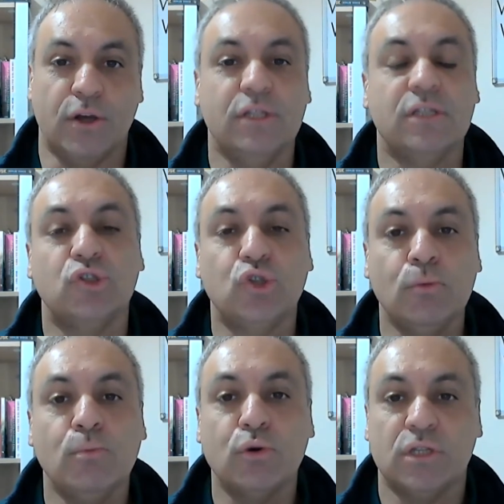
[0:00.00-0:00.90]
You need to
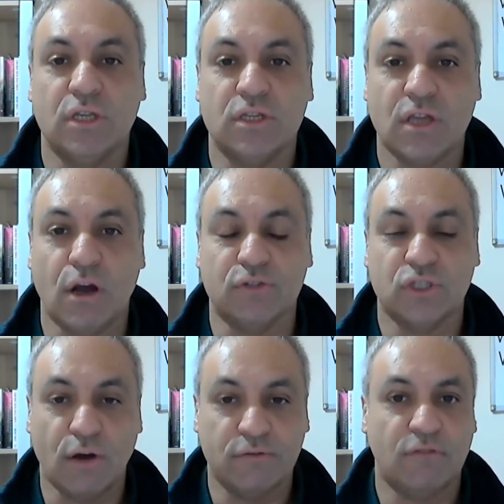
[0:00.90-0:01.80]
do more to yourself,
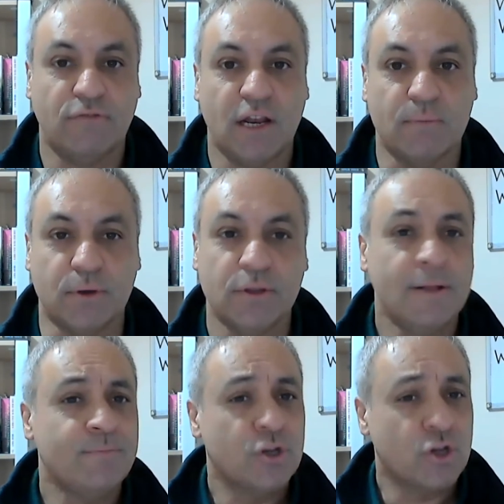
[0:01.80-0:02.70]
self-development,
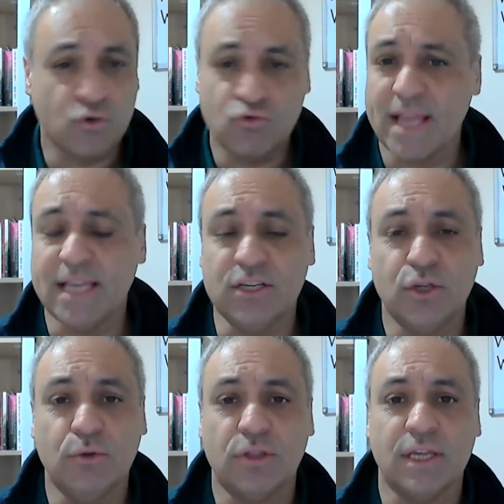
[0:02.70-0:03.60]
create
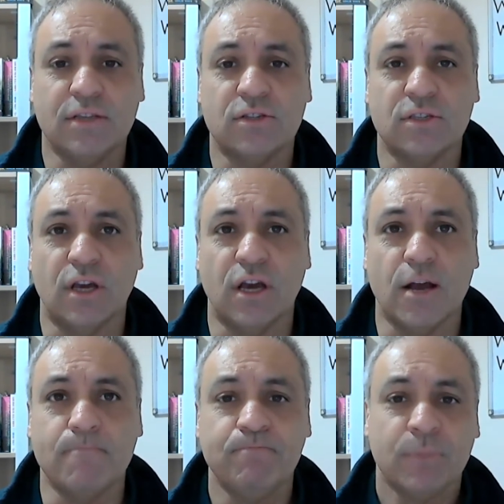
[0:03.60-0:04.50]
new things
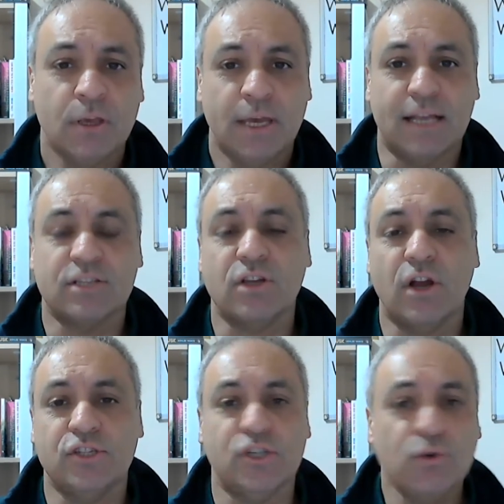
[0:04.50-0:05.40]
that excite you.